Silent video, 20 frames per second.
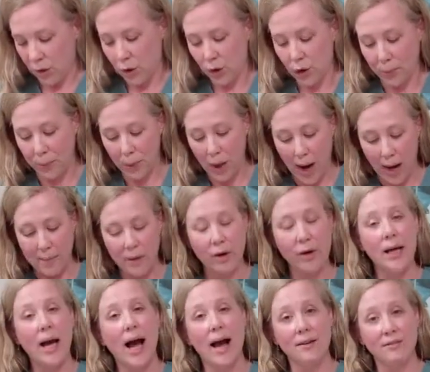Your
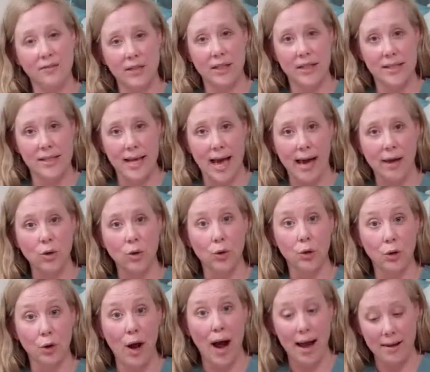primary IV set or
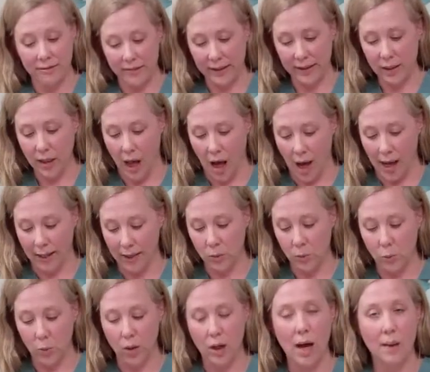your IV line
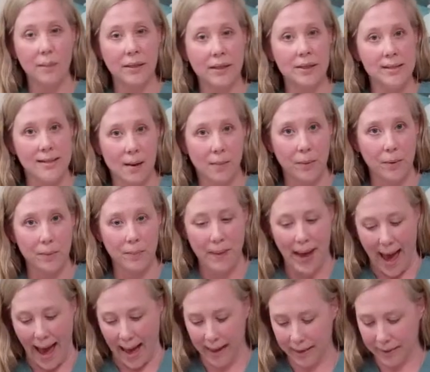will come in a separate
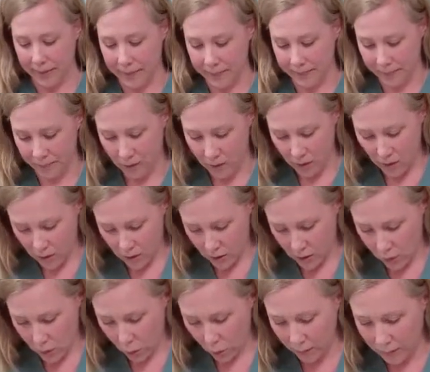bag.
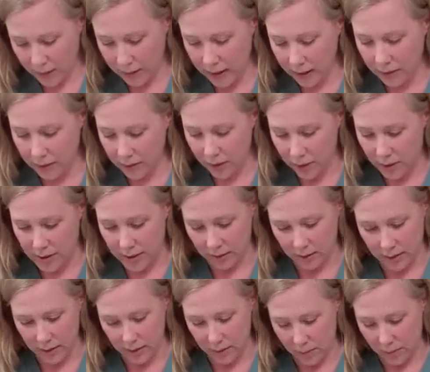Normally there is a
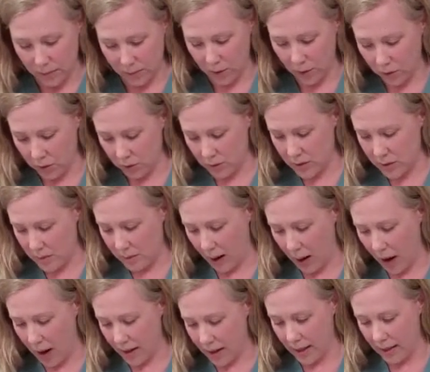little pull
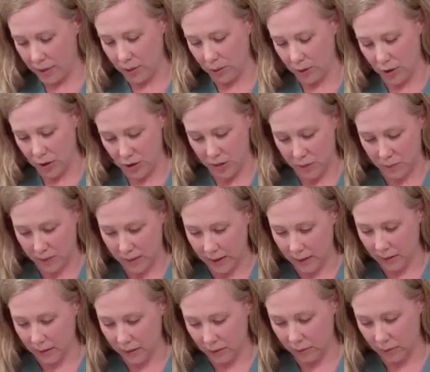spot and you can just
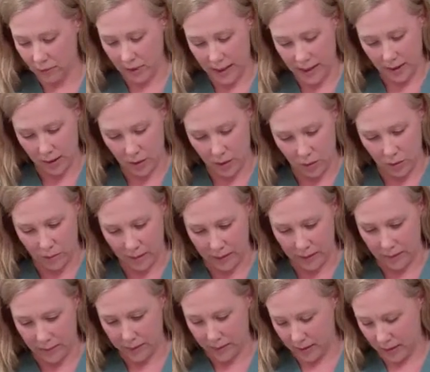peel it right open,
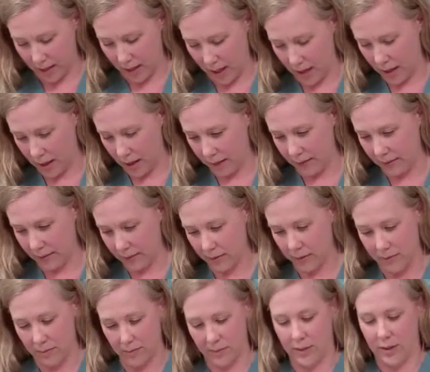but they hide
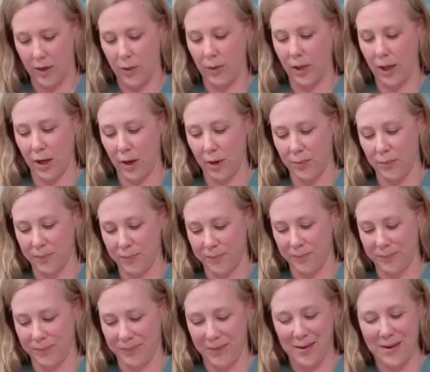them. There we
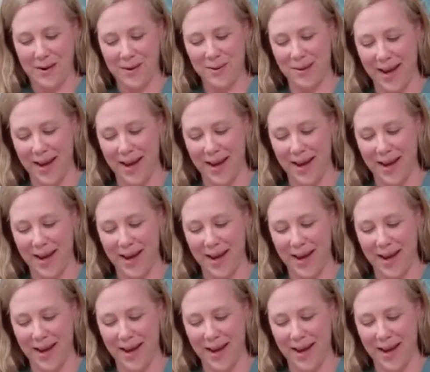go.